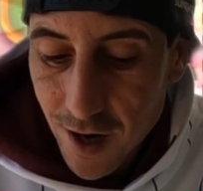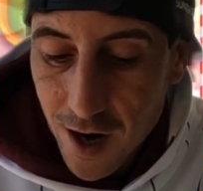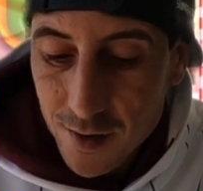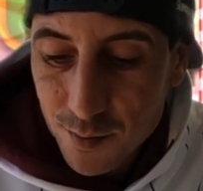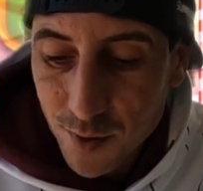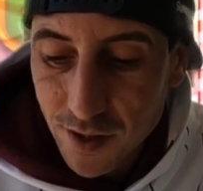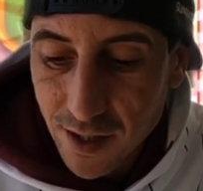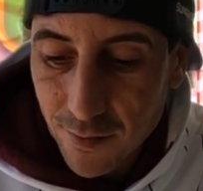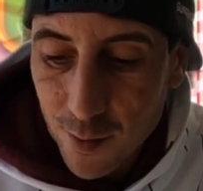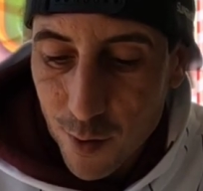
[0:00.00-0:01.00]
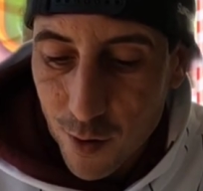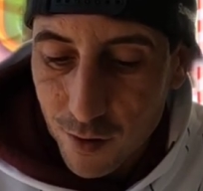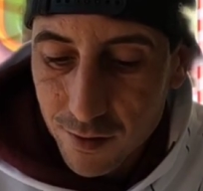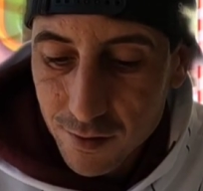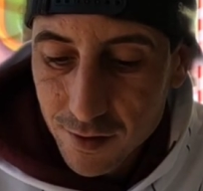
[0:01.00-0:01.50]

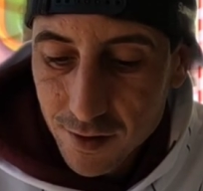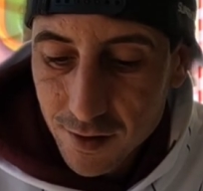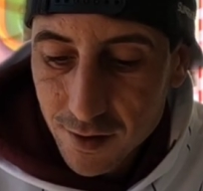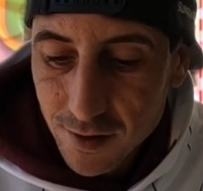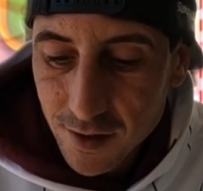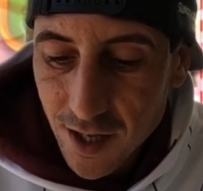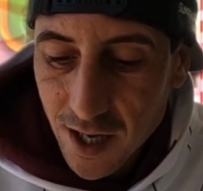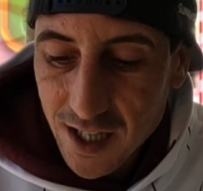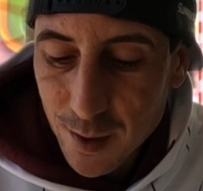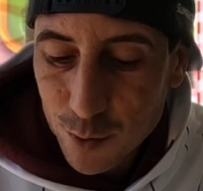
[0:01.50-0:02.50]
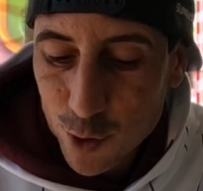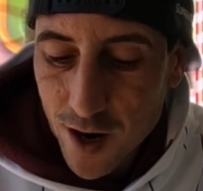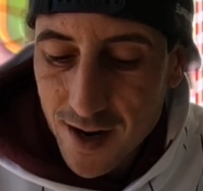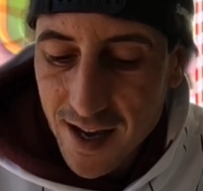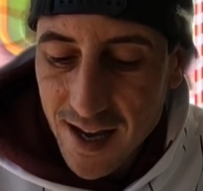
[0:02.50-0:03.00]
Unbelievable. It keeps
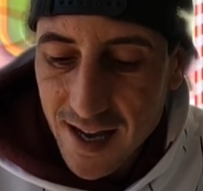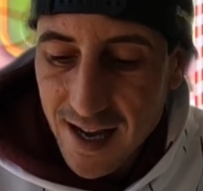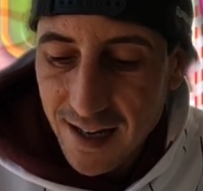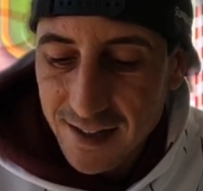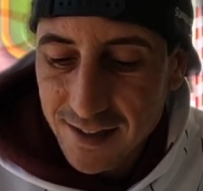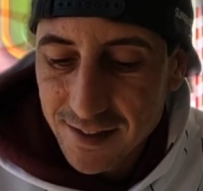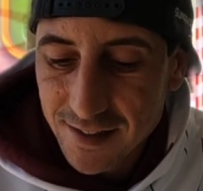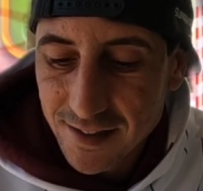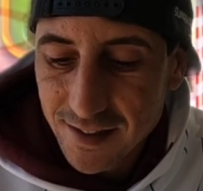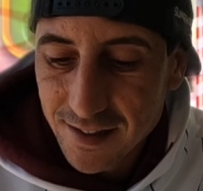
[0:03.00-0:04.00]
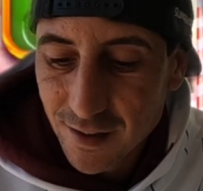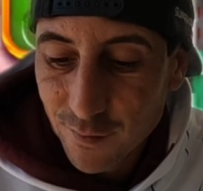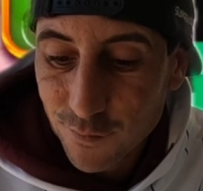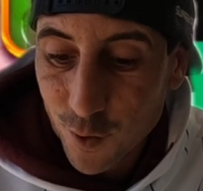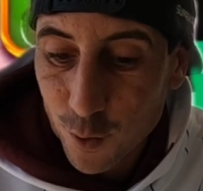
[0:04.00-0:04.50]
trying to hit.
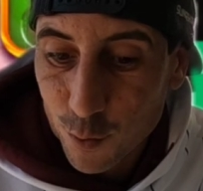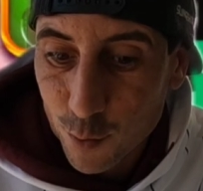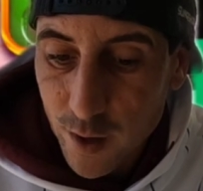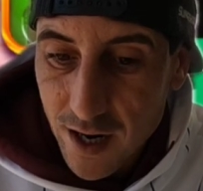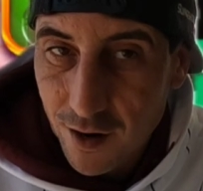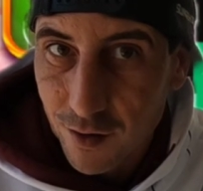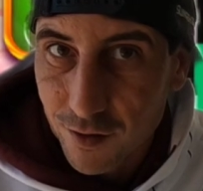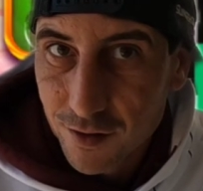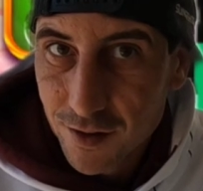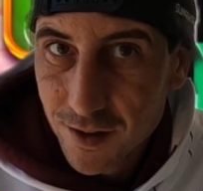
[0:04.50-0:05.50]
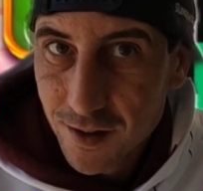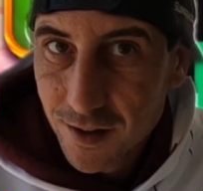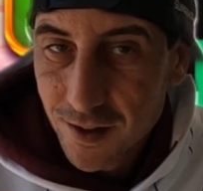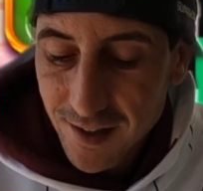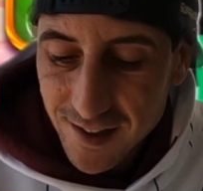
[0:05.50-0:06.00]
For real.
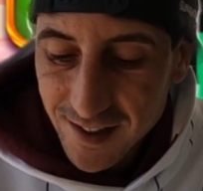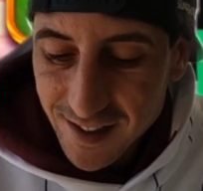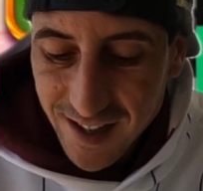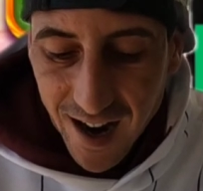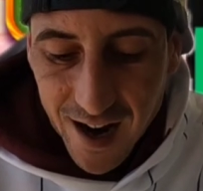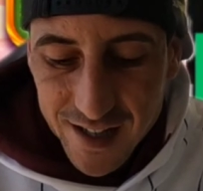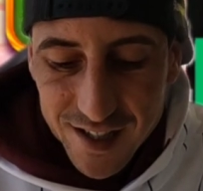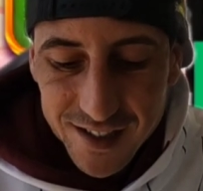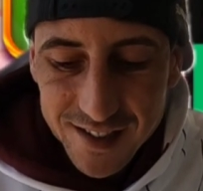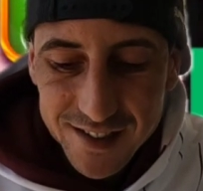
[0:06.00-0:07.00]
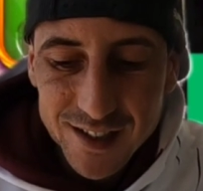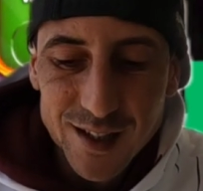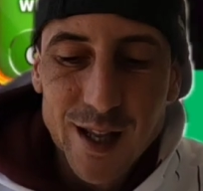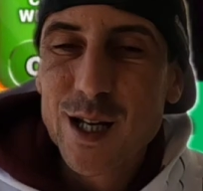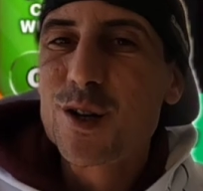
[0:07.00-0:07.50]
Guys,
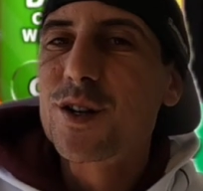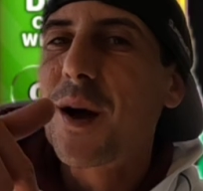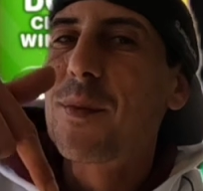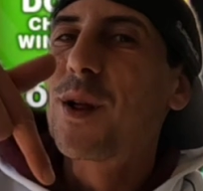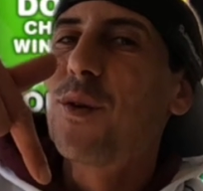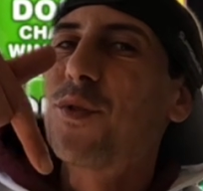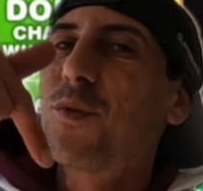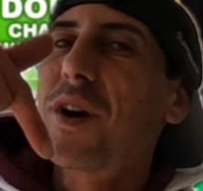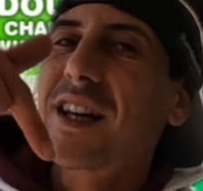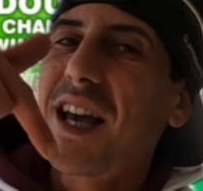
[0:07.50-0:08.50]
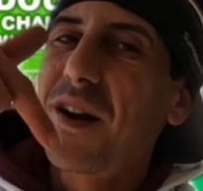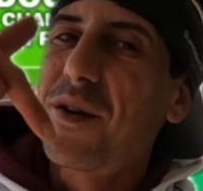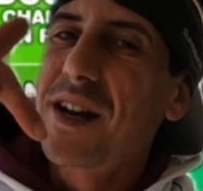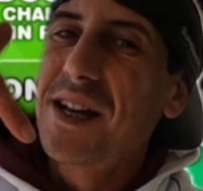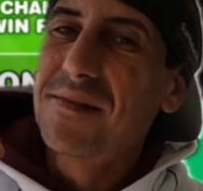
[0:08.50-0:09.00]
links are down below if you want to get
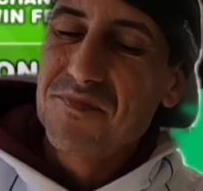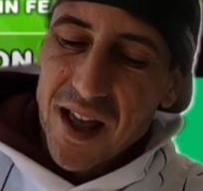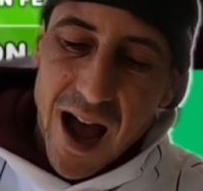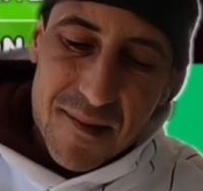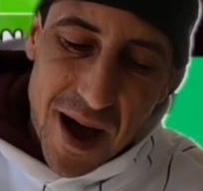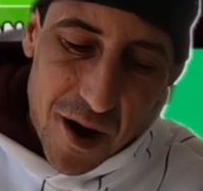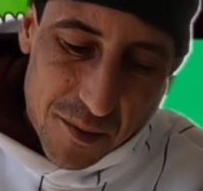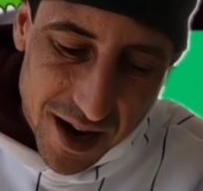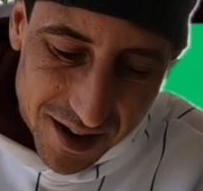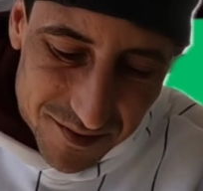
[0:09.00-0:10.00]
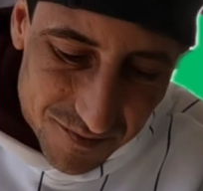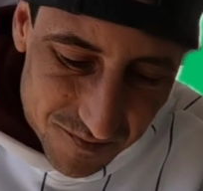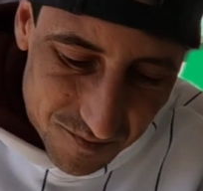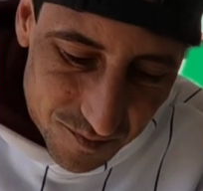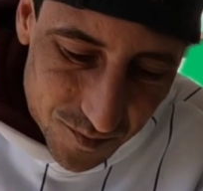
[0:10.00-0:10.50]
on it. I'm out, man.
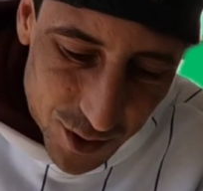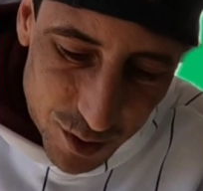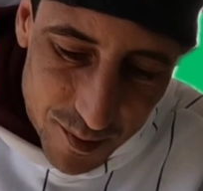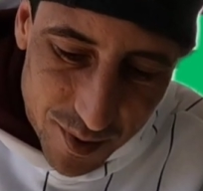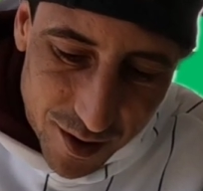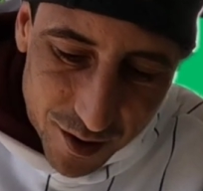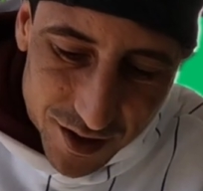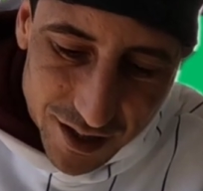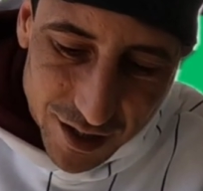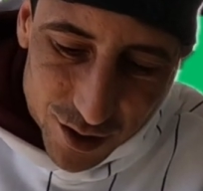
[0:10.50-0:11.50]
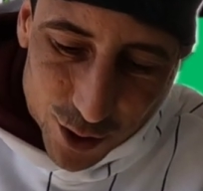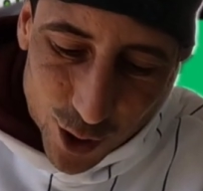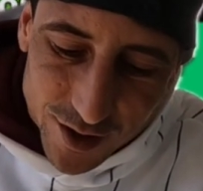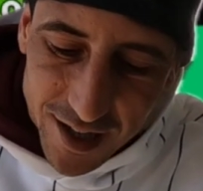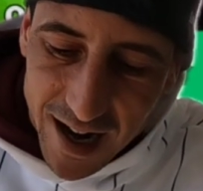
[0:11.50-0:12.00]
Sweet Bonanza did us
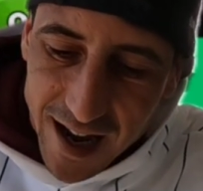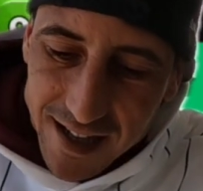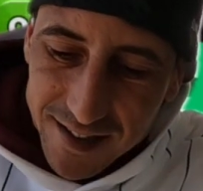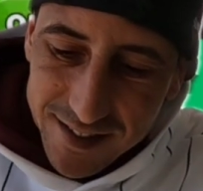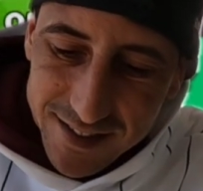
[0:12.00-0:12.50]
good today.